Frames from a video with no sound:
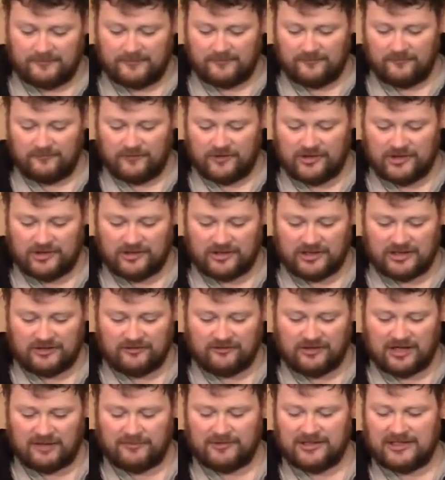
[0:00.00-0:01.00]
when you're
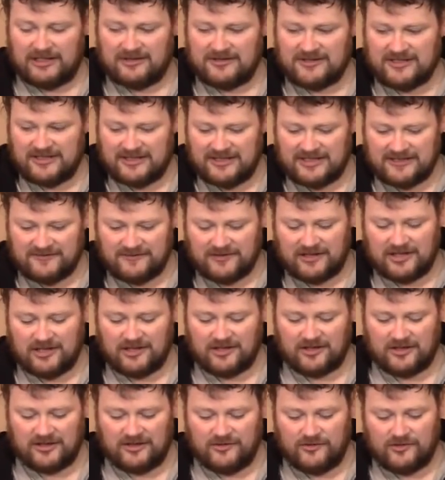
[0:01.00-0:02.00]
grabbing that sides of it
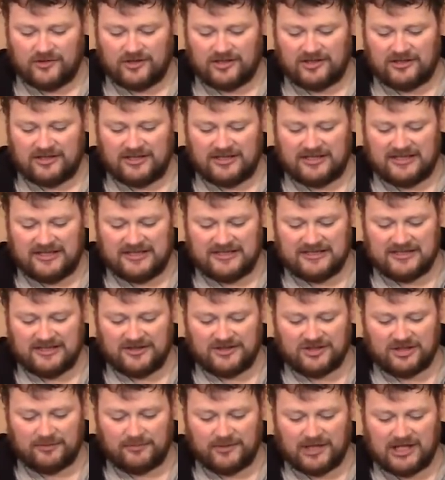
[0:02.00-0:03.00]
here, you can easily
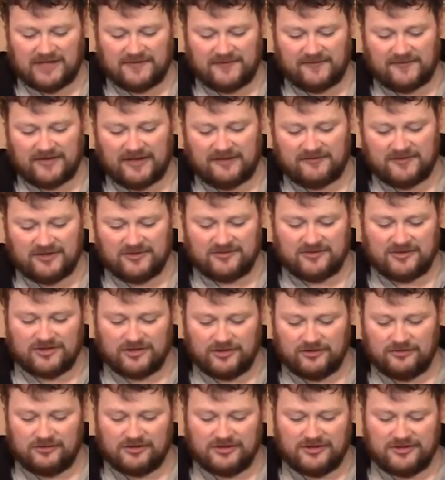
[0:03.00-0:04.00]
chip it off if you have to use a
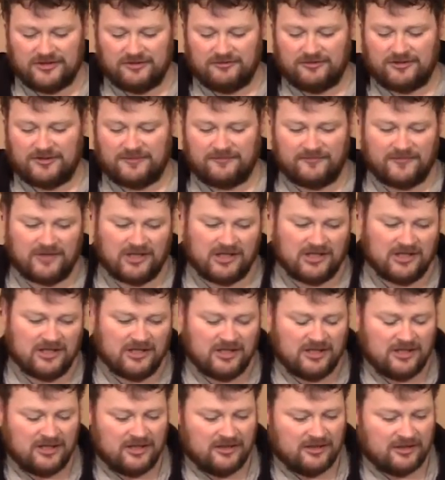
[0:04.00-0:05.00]
tool to do it.
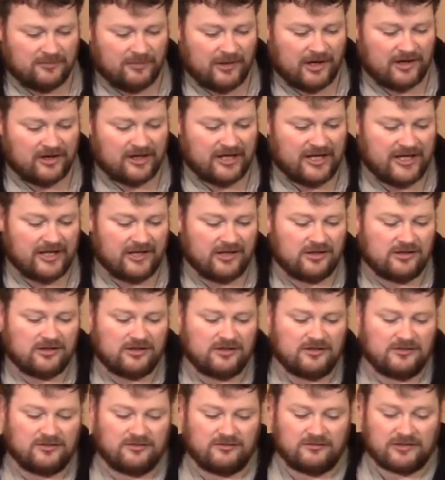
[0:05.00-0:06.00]
The Parker Hale,
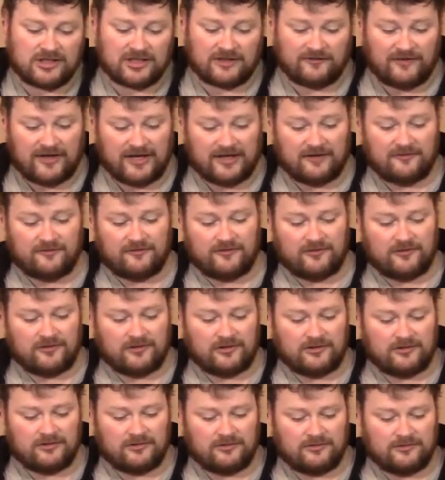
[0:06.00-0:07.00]
which I've had
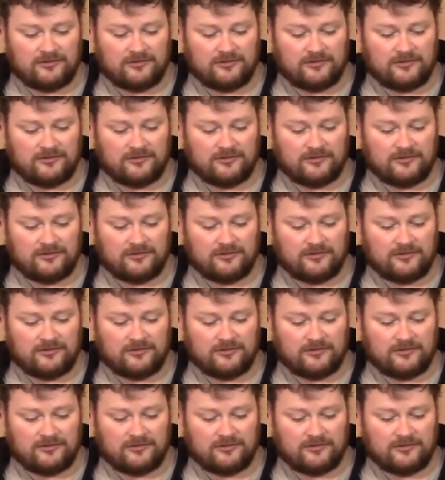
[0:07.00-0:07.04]
for